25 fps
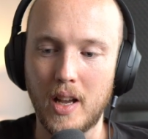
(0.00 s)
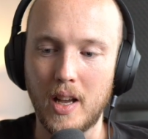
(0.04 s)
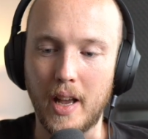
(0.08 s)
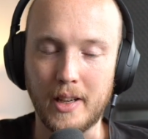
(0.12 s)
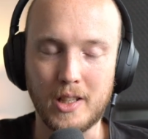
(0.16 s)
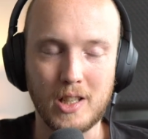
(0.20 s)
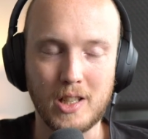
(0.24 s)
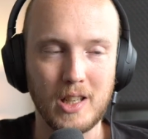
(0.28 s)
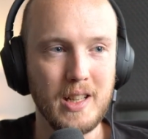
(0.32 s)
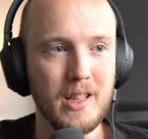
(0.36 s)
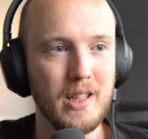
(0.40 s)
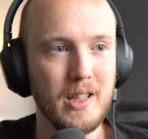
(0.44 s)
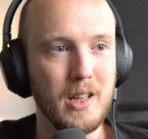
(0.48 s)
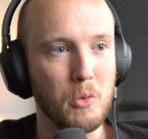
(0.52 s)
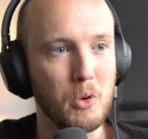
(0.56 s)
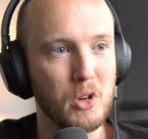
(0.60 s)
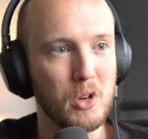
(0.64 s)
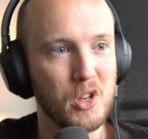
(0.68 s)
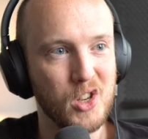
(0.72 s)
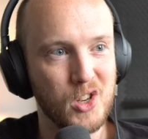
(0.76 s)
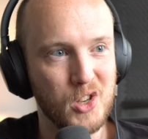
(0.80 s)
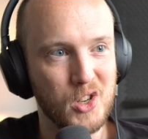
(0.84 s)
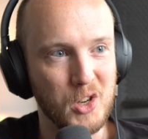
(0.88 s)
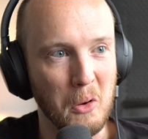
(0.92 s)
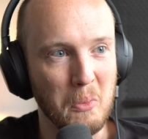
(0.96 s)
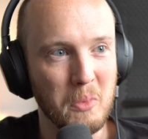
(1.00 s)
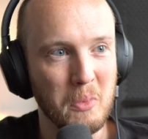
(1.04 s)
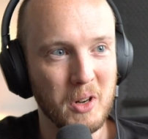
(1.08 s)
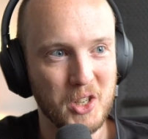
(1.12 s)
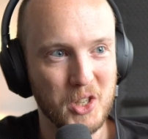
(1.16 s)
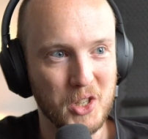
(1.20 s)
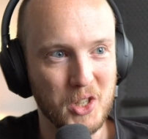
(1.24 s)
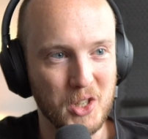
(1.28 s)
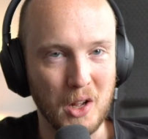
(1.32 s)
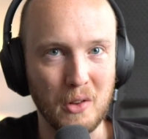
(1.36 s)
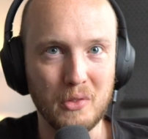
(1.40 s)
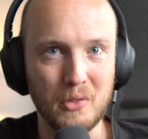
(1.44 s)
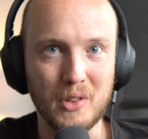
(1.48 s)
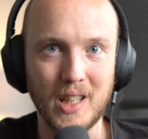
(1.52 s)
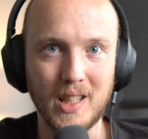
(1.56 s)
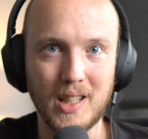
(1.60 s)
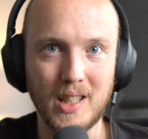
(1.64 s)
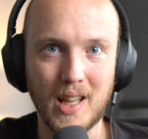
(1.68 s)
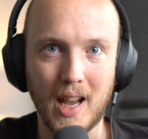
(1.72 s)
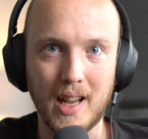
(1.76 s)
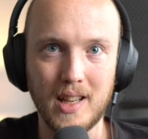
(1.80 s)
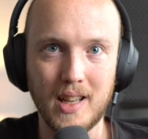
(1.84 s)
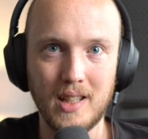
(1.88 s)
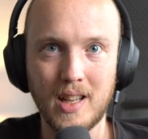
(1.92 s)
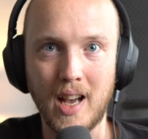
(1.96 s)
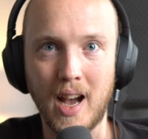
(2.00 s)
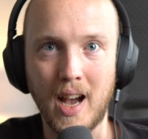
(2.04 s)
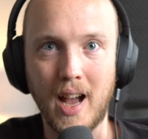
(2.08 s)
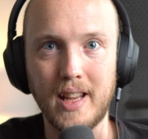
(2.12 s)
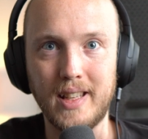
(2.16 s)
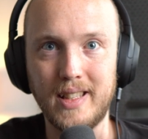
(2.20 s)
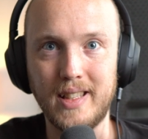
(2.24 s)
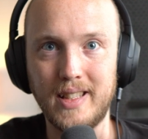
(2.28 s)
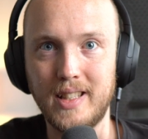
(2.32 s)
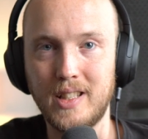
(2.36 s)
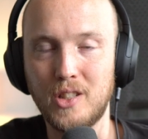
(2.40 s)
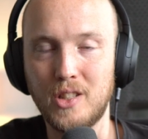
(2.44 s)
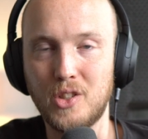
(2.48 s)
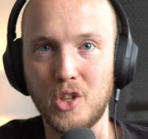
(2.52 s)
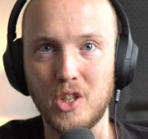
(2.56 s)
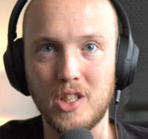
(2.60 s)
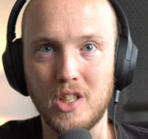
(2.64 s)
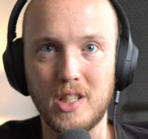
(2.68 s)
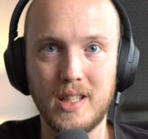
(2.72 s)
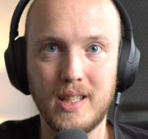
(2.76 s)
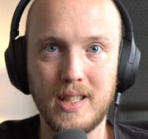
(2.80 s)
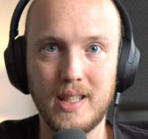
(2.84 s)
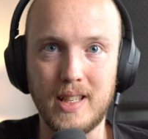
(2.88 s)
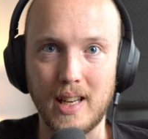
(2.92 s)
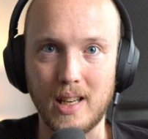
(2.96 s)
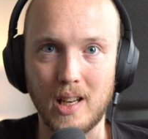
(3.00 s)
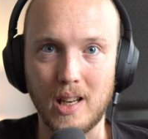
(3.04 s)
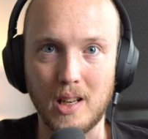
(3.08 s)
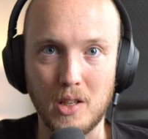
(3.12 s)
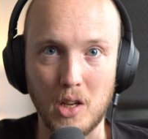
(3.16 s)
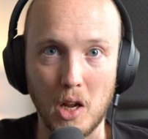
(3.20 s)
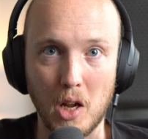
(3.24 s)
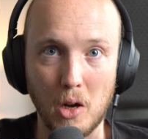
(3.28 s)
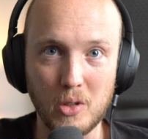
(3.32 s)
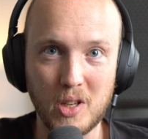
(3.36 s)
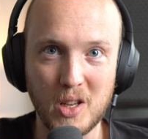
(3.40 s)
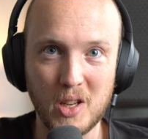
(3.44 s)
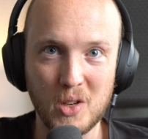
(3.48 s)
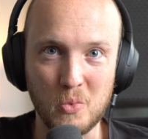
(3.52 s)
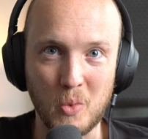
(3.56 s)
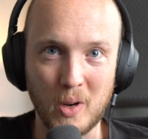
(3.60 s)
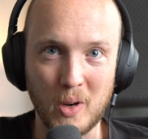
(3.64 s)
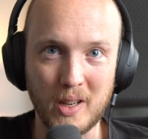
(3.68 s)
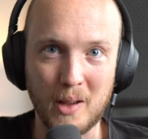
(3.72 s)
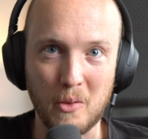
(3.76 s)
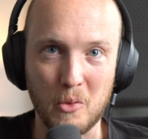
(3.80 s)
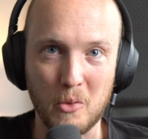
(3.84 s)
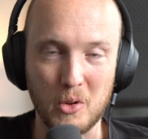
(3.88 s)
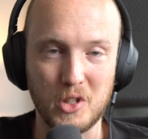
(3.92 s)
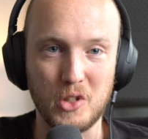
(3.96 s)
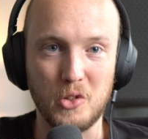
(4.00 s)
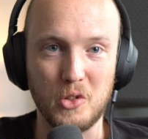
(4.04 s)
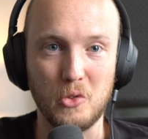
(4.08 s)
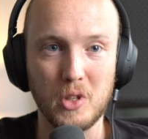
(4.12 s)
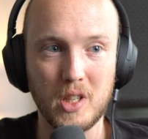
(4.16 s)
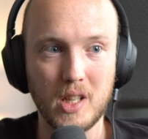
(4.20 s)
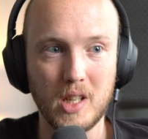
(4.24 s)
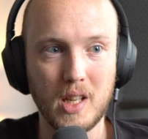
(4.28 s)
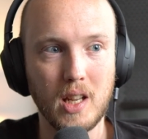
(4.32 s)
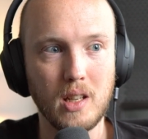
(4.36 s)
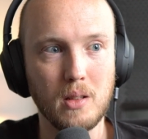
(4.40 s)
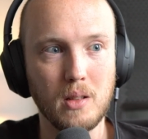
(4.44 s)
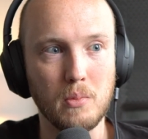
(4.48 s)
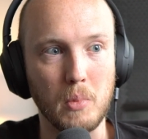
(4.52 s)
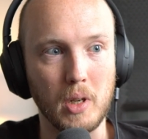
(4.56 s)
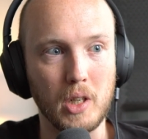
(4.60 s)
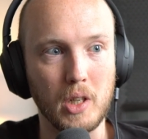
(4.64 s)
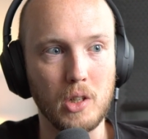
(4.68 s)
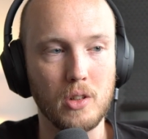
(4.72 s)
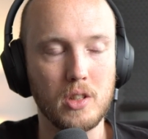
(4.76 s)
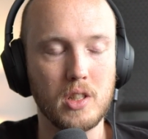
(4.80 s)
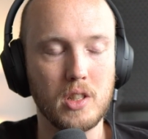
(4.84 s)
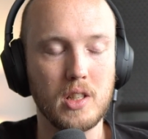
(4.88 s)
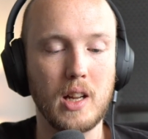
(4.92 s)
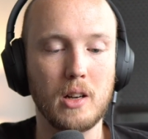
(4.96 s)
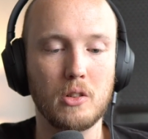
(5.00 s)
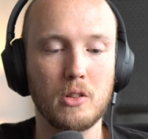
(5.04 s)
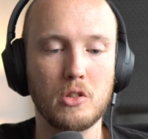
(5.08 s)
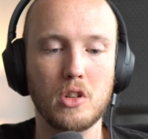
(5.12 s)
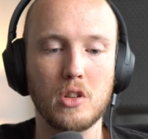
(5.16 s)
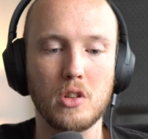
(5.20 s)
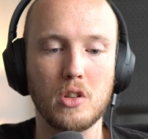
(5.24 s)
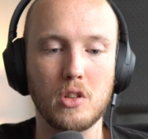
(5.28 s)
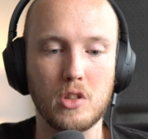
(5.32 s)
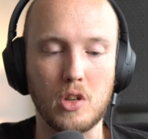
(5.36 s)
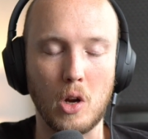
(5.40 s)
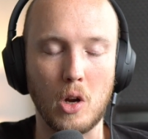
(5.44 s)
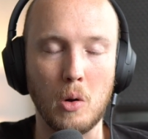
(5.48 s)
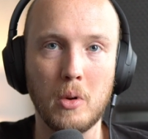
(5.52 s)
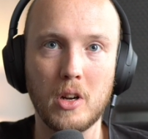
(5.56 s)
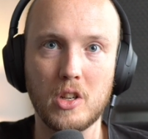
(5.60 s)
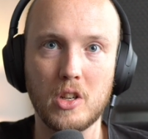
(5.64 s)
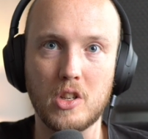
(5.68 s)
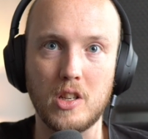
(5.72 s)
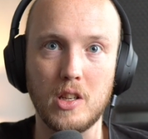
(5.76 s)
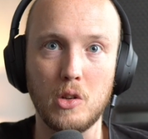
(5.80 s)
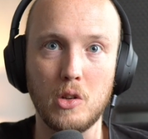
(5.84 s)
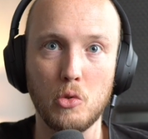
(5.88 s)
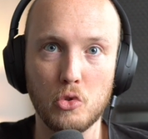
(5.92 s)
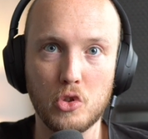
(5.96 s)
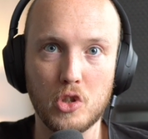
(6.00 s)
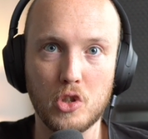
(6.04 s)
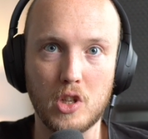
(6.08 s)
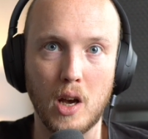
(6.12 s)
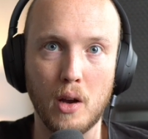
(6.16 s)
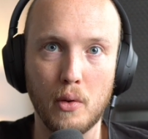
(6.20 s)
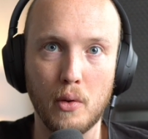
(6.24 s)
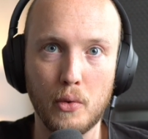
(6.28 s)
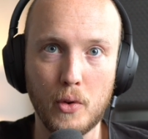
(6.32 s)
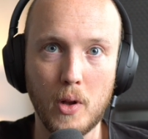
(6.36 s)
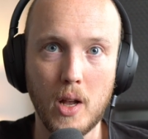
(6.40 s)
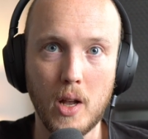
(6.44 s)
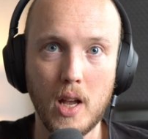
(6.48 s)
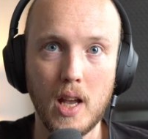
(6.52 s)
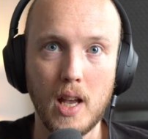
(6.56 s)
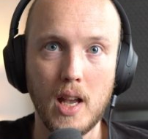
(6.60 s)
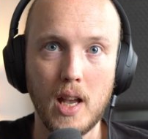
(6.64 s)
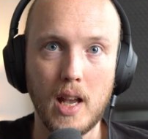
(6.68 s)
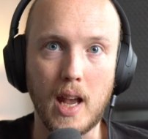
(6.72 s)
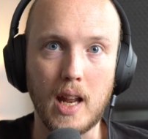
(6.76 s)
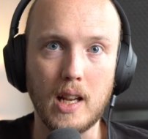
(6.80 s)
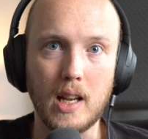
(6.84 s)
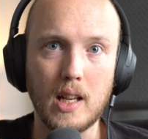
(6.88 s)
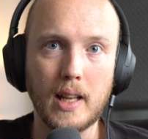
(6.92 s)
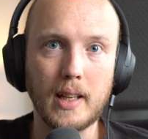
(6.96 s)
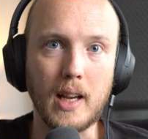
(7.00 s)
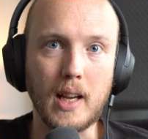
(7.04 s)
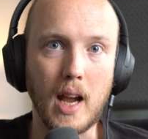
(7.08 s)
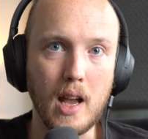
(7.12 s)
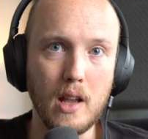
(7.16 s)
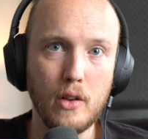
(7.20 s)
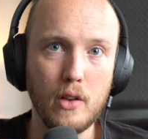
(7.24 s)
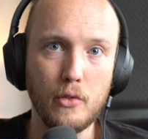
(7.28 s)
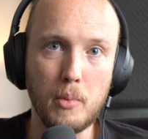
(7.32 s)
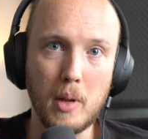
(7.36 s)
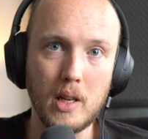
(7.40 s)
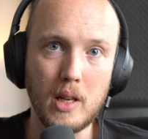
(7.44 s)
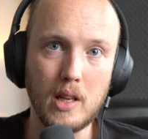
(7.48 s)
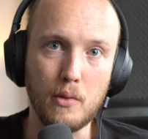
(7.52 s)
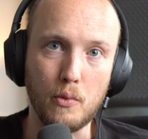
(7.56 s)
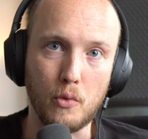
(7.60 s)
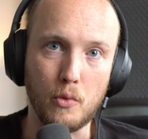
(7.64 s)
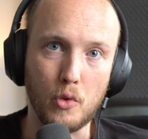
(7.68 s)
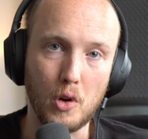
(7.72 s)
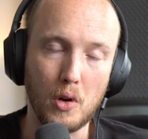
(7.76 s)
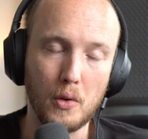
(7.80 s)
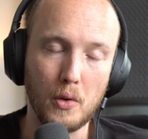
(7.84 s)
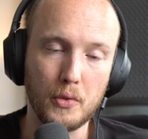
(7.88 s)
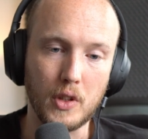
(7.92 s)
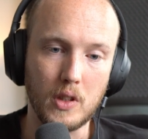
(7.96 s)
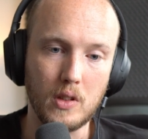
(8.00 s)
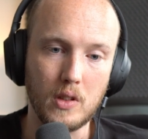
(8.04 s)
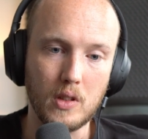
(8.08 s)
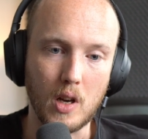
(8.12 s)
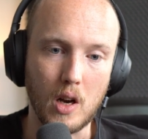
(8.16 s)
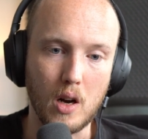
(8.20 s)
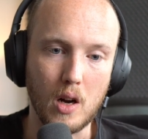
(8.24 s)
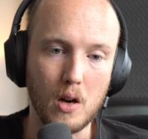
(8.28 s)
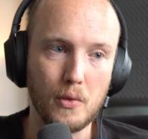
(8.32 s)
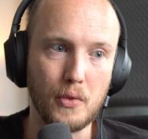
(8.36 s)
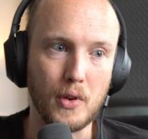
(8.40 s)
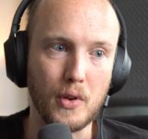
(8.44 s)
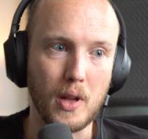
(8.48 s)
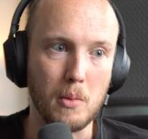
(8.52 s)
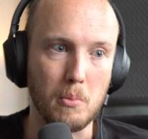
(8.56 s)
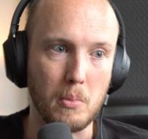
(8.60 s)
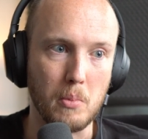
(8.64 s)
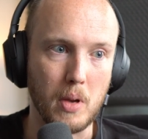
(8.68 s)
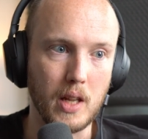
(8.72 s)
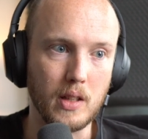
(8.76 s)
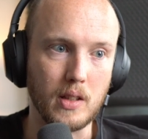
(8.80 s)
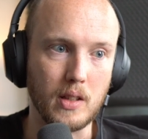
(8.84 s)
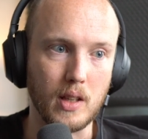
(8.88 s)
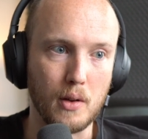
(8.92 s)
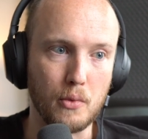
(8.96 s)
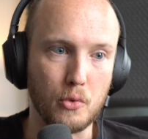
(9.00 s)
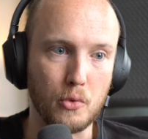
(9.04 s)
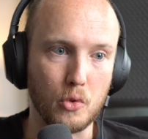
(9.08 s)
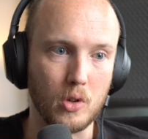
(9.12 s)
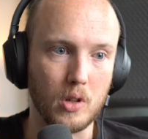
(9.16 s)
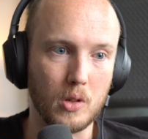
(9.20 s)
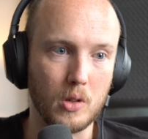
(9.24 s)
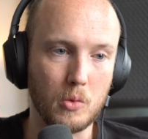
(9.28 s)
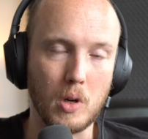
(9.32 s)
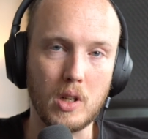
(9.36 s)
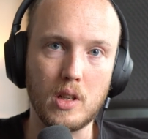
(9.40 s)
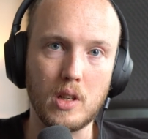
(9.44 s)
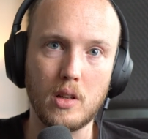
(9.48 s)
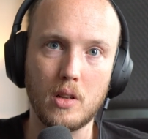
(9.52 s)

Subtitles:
actually there was so much stuff that I just didn't notice when I was using it, because there's so much new stuff. And like I've been involved in the alpha and beta for a